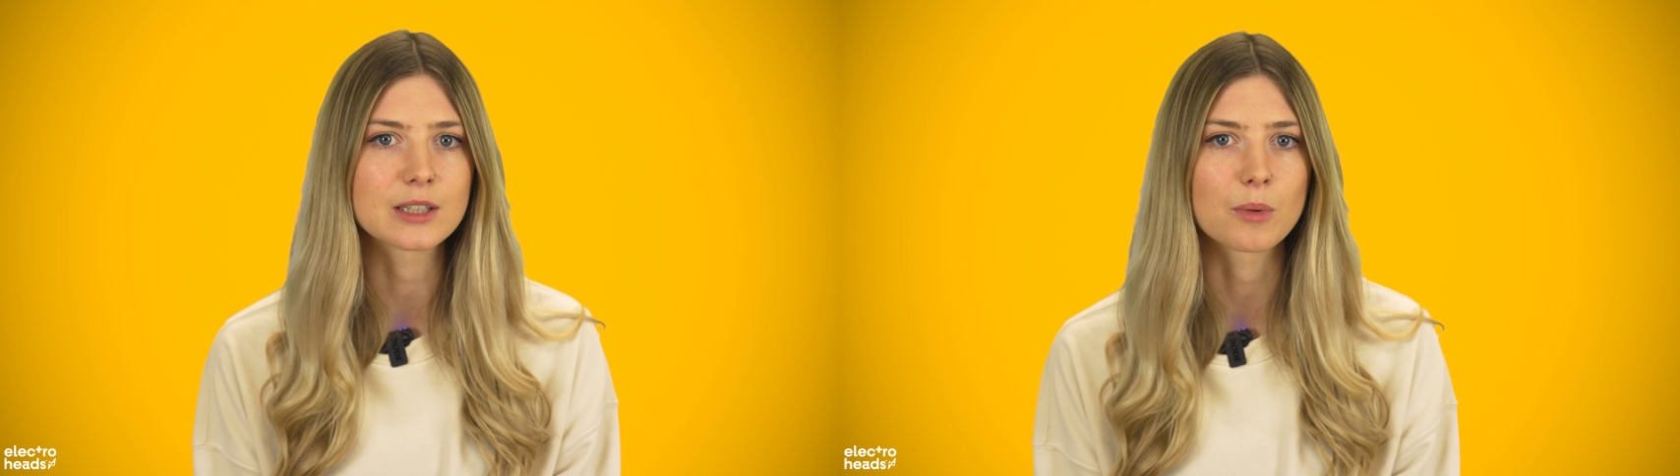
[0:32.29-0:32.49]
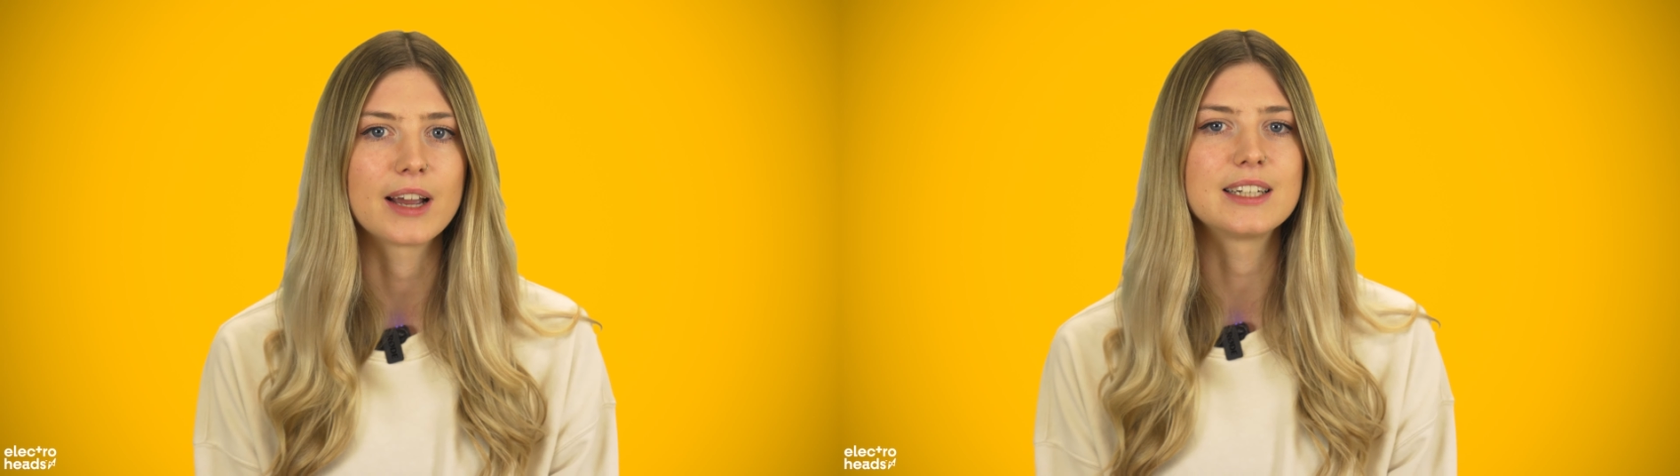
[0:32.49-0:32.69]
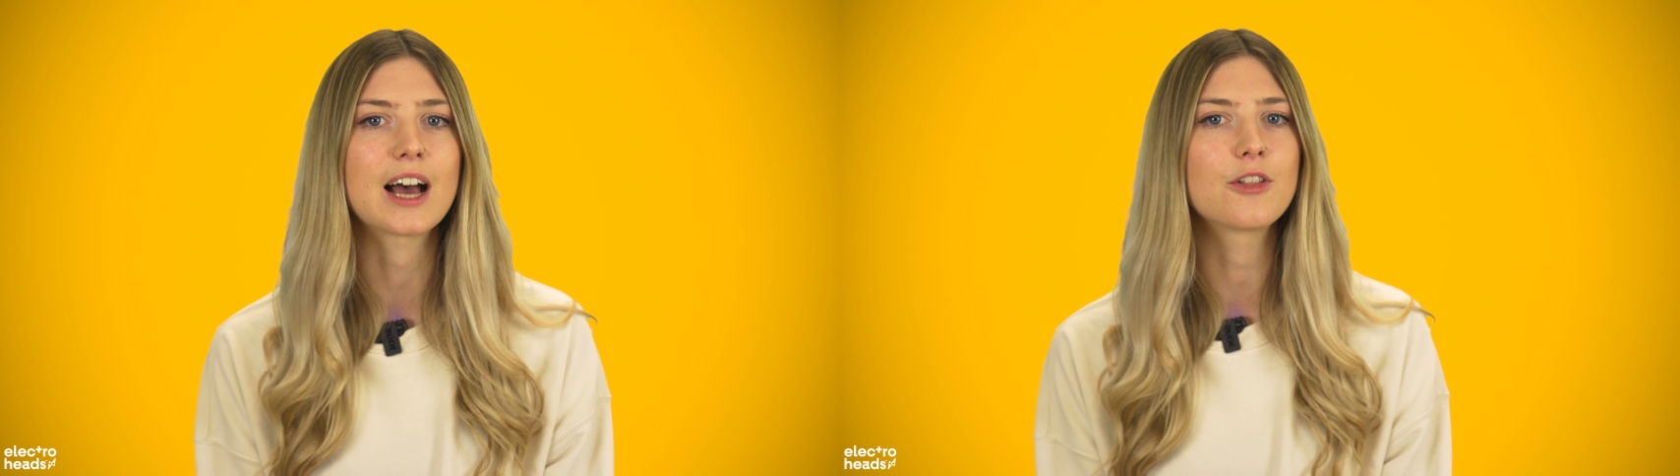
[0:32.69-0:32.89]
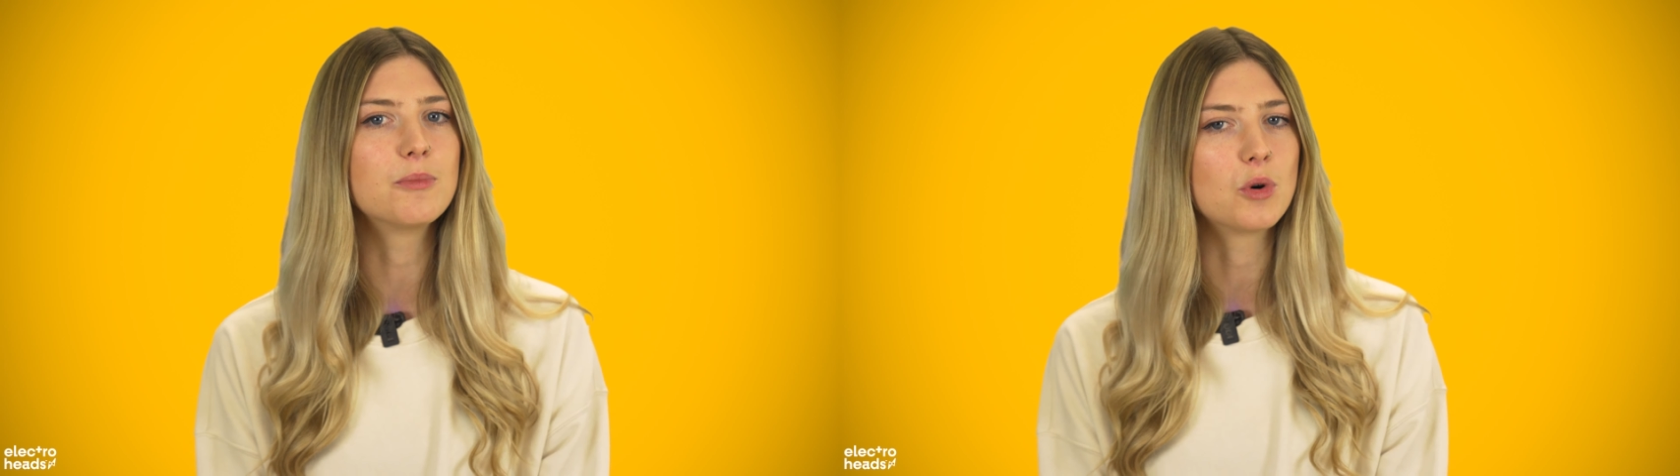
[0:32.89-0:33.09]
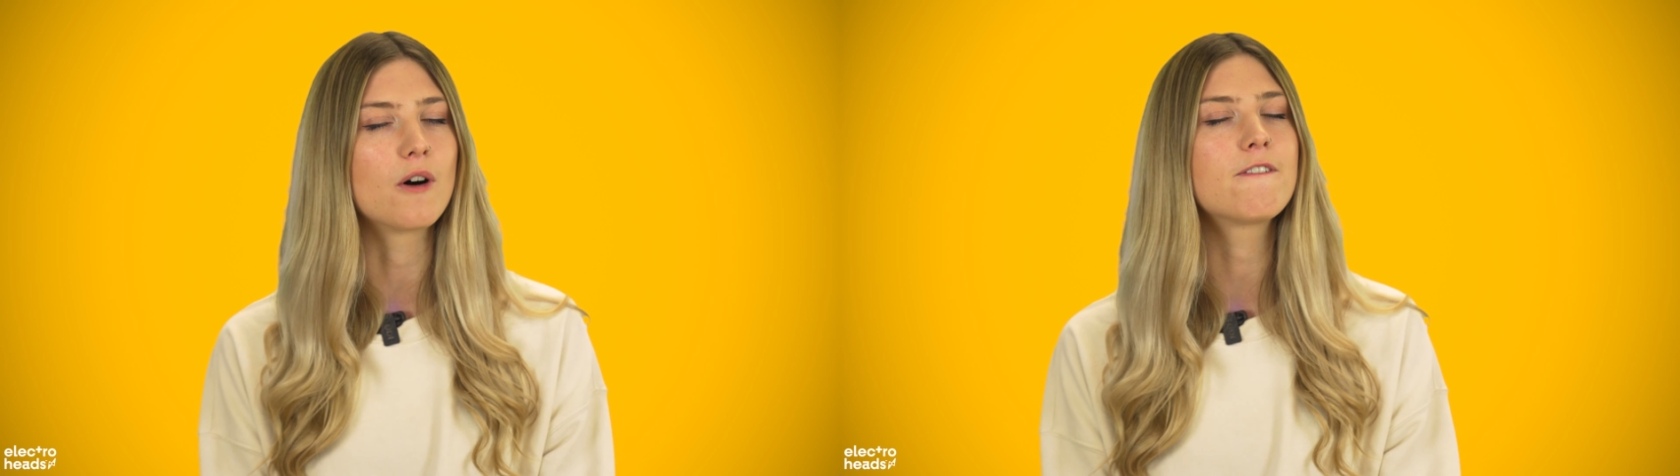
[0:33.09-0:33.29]
its way down the
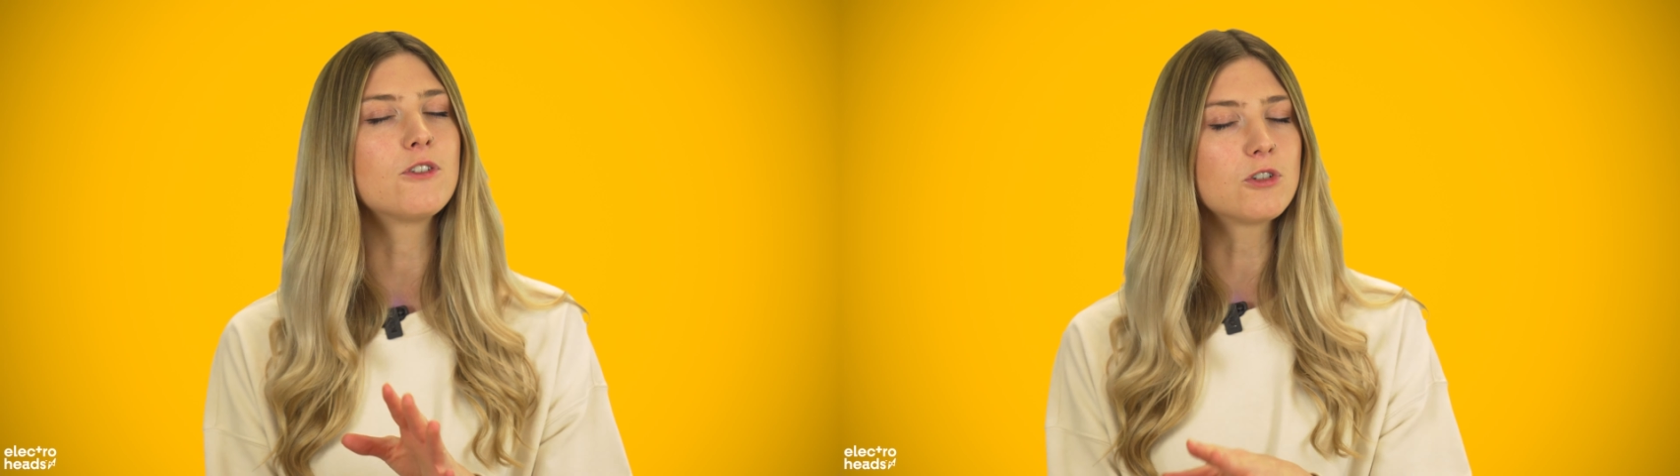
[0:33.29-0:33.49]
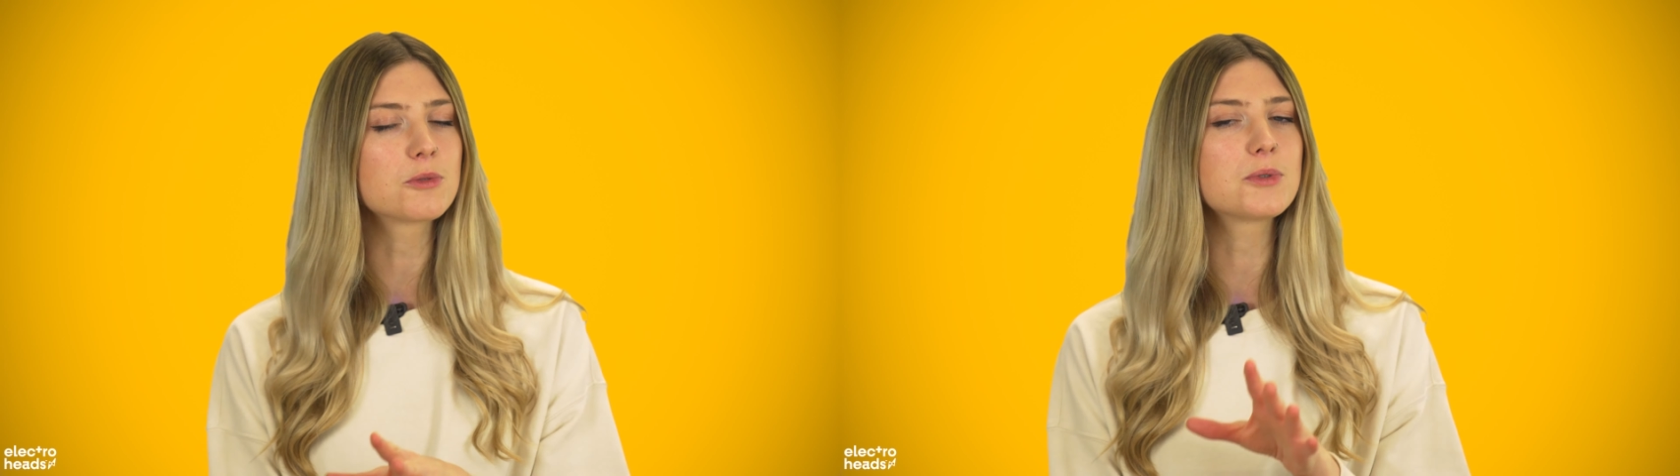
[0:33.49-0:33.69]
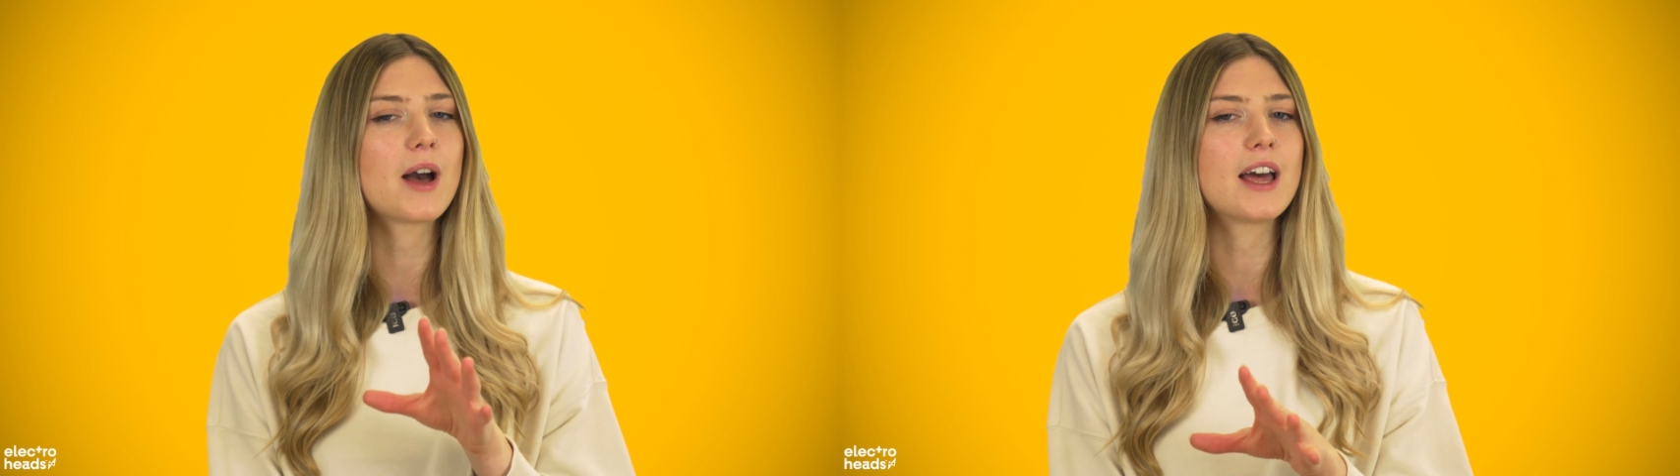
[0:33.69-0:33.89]
more affordable